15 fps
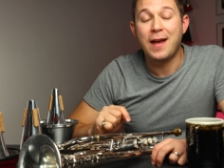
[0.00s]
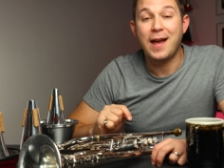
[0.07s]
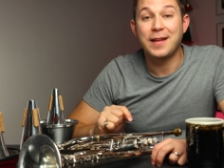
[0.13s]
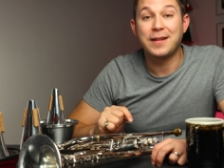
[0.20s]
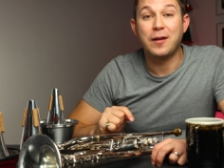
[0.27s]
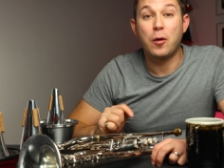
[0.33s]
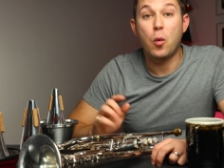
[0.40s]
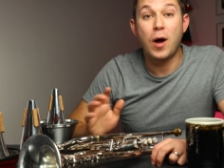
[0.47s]

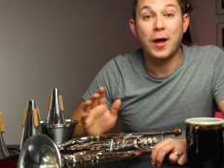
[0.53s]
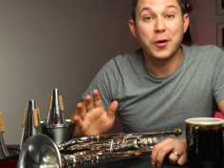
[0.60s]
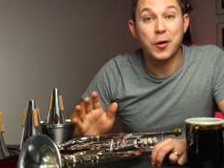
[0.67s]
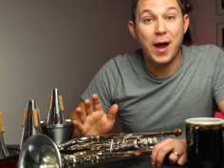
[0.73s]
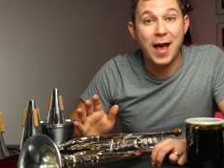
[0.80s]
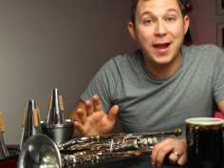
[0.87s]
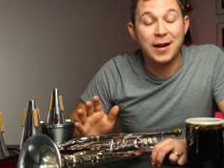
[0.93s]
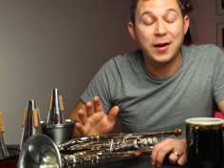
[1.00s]
And uh, while
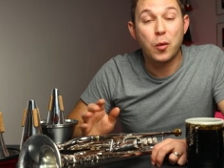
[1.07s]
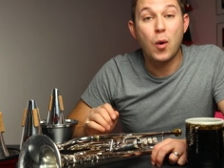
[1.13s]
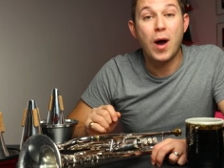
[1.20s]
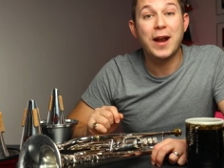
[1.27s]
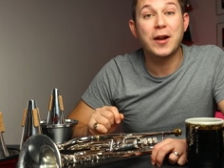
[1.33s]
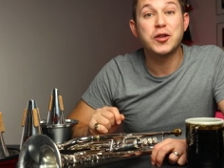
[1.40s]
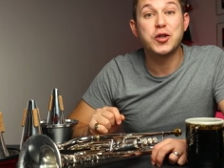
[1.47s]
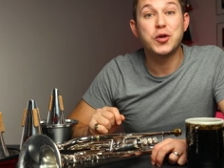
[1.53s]
you're at it,
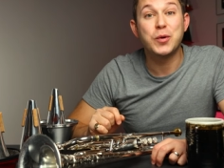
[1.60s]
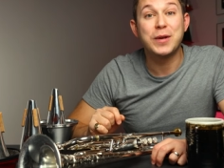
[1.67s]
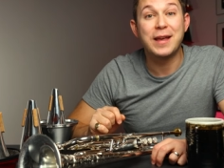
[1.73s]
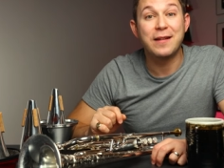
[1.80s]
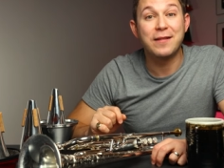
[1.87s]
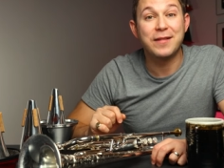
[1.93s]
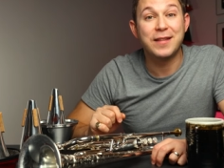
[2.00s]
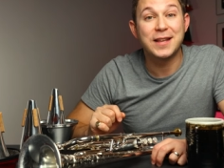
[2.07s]
why don't you
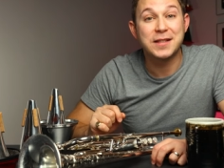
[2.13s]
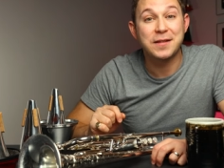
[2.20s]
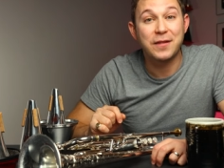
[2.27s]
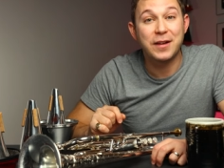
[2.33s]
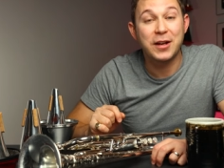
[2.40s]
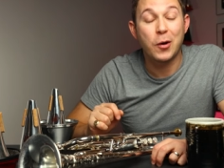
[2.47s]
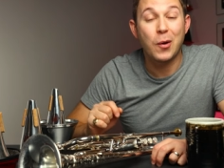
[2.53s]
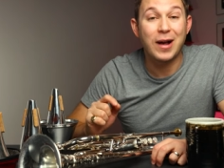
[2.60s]
give this
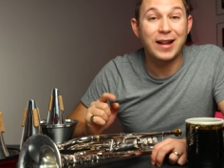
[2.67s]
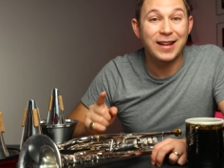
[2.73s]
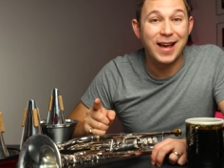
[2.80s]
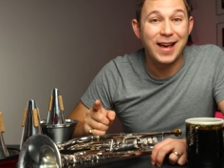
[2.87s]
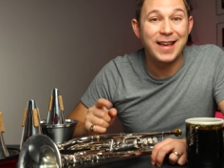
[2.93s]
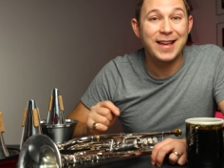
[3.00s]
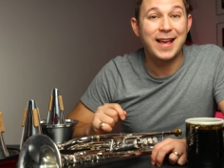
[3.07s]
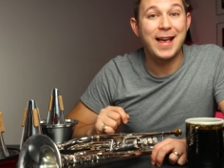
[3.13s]
video a
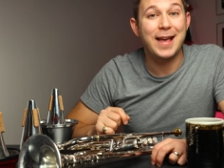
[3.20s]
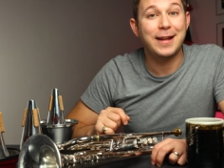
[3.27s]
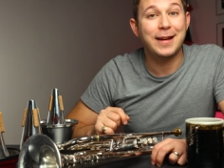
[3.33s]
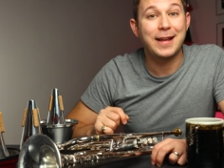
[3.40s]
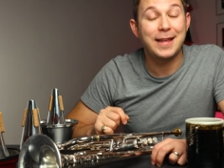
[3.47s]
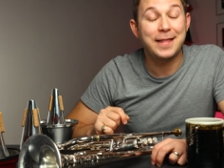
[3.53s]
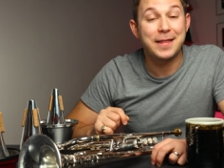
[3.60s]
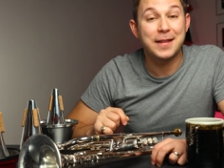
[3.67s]
like
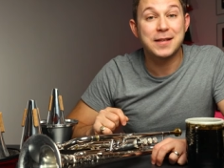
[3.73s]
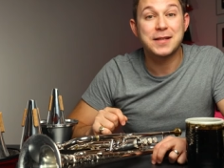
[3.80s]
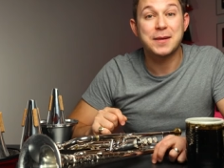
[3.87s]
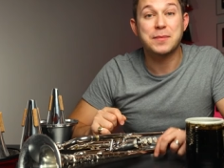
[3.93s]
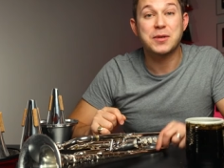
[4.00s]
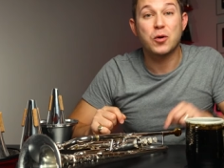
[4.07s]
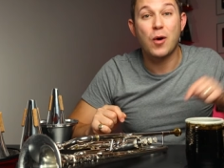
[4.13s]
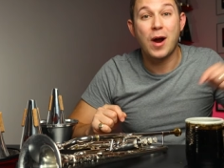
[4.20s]
and hit the
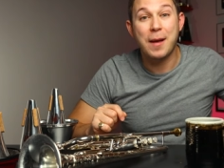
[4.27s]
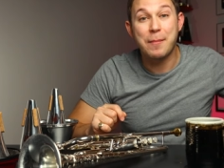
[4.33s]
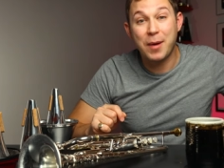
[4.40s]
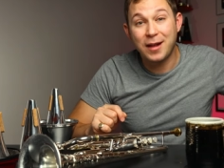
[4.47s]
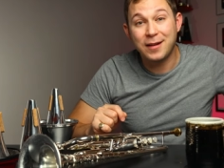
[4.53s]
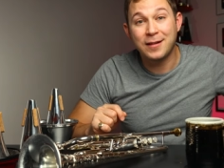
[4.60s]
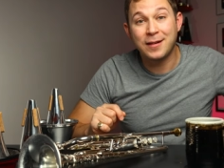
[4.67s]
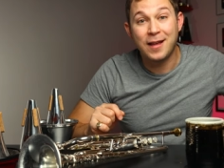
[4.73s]
subscribe
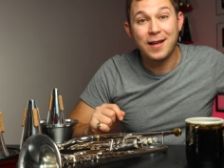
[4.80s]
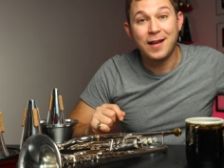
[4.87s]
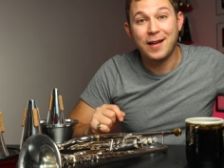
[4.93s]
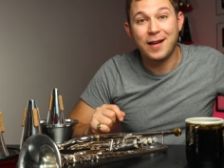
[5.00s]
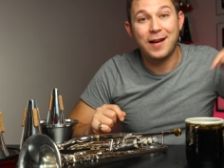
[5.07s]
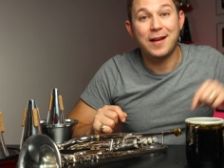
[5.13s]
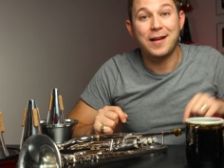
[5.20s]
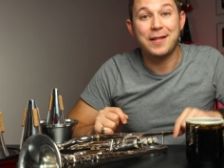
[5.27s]
button?
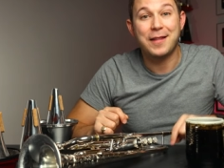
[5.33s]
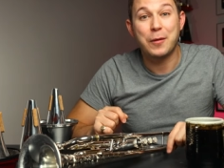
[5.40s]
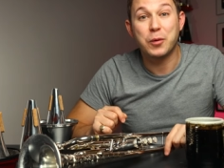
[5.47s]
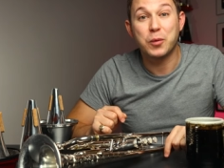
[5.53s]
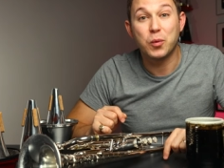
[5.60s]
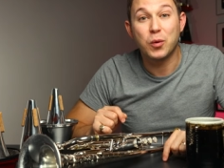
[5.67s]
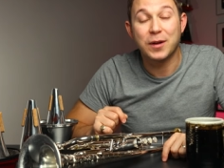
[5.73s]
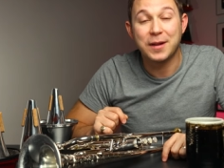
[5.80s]
Uh, that
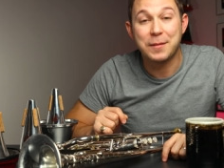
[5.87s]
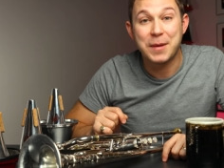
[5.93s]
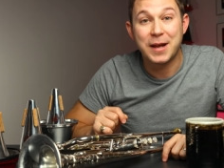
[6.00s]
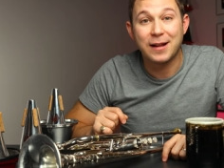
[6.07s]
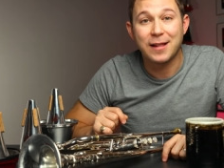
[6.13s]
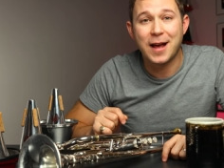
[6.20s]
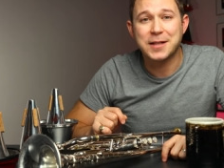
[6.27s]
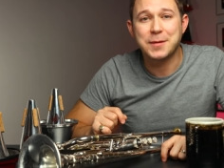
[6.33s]
would really
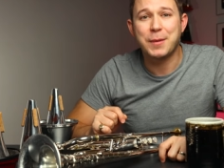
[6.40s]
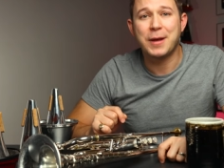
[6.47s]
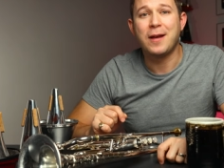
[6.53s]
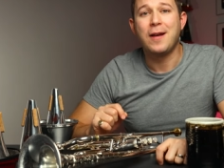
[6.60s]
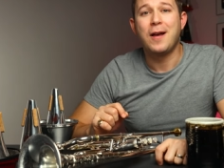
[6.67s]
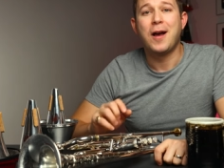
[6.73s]
mean a lot to me.